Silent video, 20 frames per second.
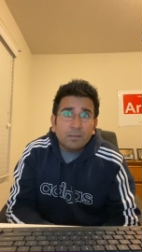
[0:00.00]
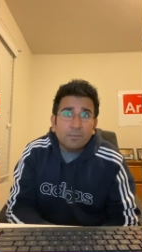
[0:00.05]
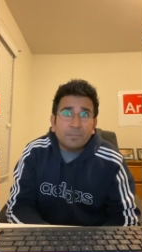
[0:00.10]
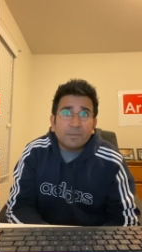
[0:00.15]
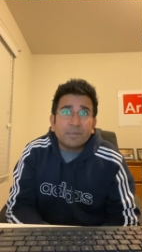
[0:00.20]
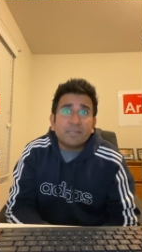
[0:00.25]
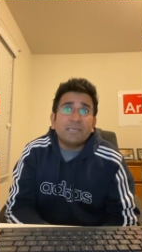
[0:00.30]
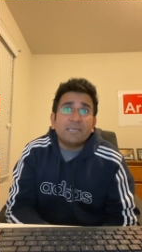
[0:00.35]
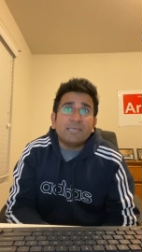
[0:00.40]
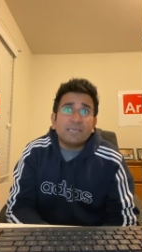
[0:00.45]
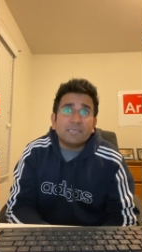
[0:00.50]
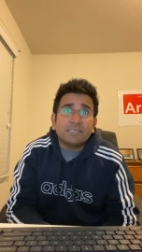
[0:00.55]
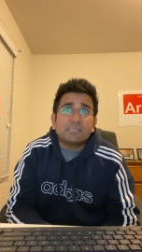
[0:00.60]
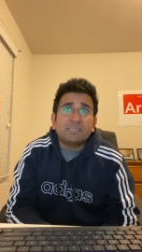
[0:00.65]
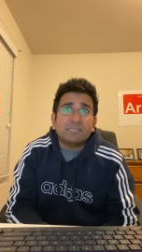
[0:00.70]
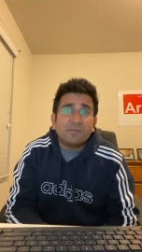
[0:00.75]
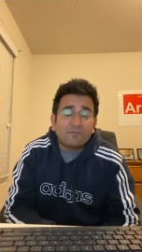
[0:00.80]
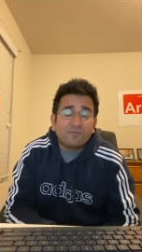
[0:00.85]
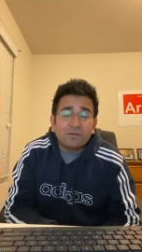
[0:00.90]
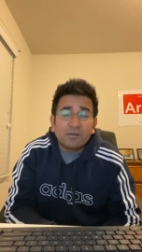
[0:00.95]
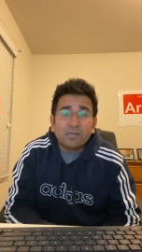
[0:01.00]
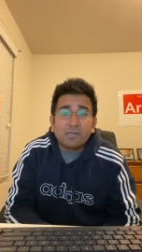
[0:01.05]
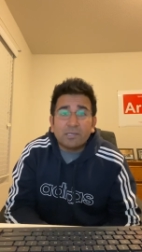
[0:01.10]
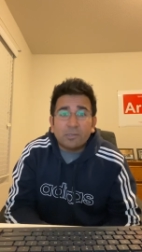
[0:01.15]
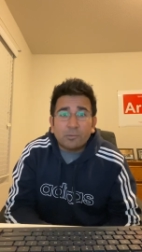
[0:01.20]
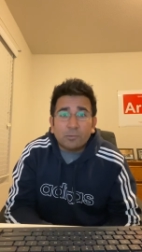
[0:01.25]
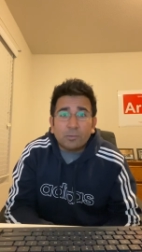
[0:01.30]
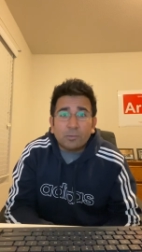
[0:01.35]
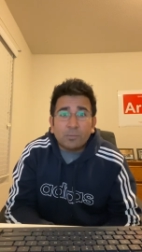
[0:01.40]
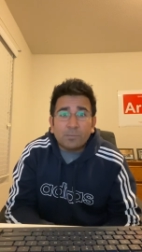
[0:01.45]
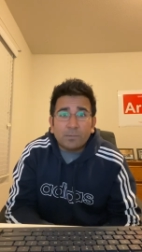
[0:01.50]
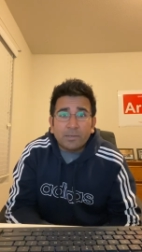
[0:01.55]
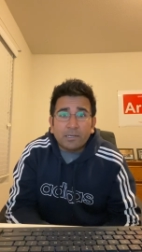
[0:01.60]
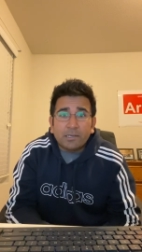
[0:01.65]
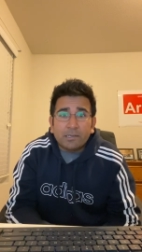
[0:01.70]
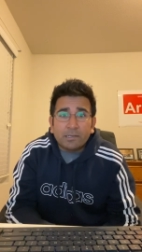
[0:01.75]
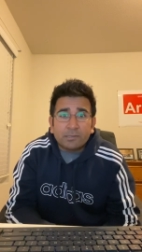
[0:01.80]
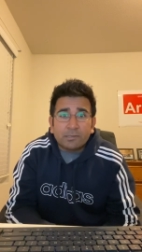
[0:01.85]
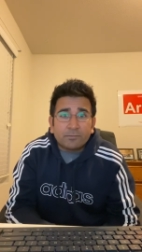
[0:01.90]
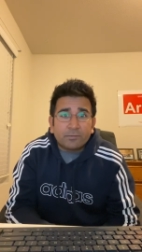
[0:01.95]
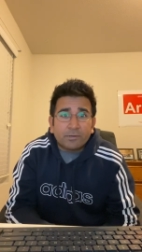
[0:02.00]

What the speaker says: But he is definitely going to play Indian